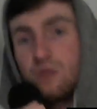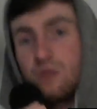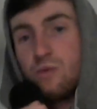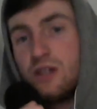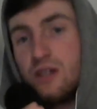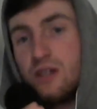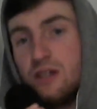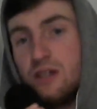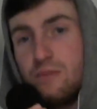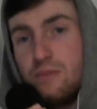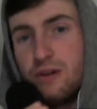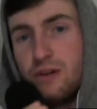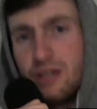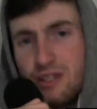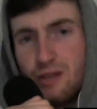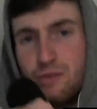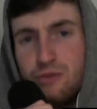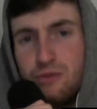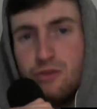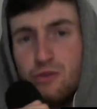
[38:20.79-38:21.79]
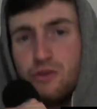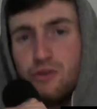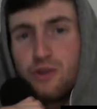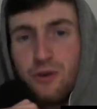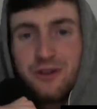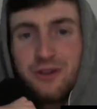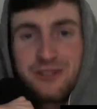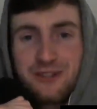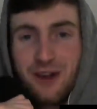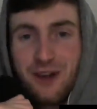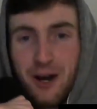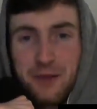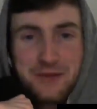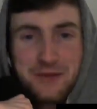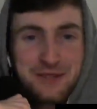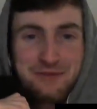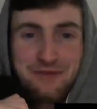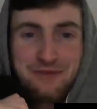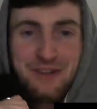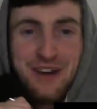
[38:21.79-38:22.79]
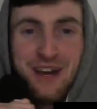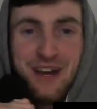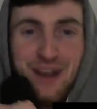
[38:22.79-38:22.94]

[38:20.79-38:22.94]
we picked up 2 shortstops,